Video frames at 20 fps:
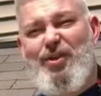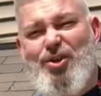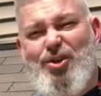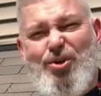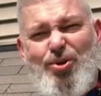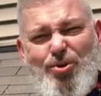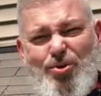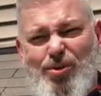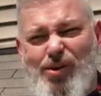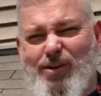
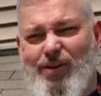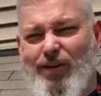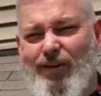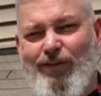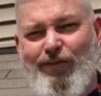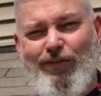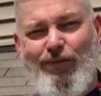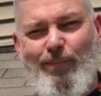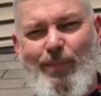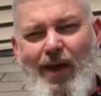you
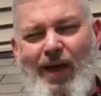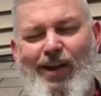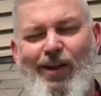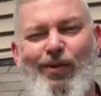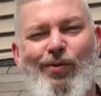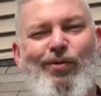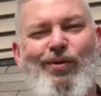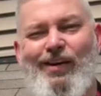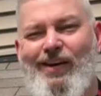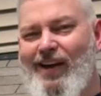could
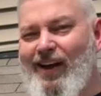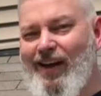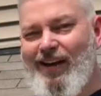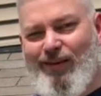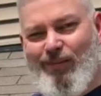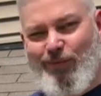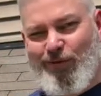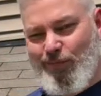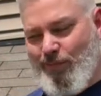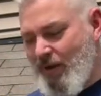smell what I
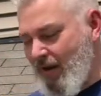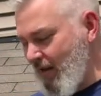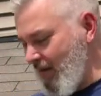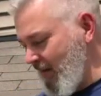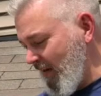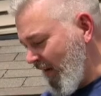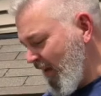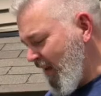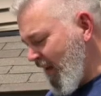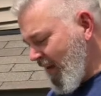am
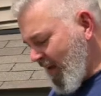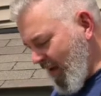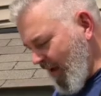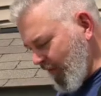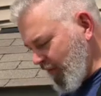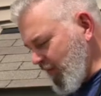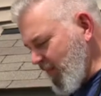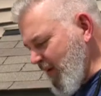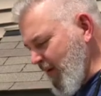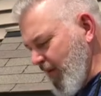smelling.
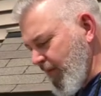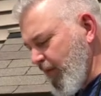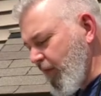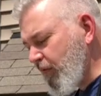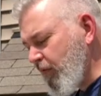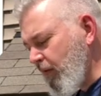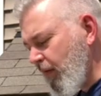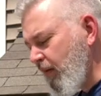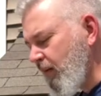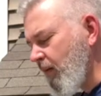I smell the
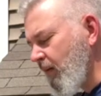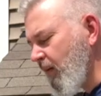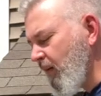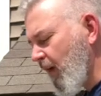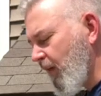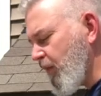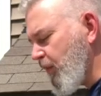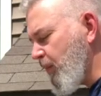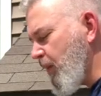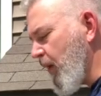cedar,
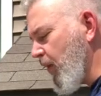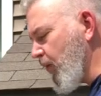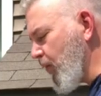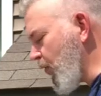I smell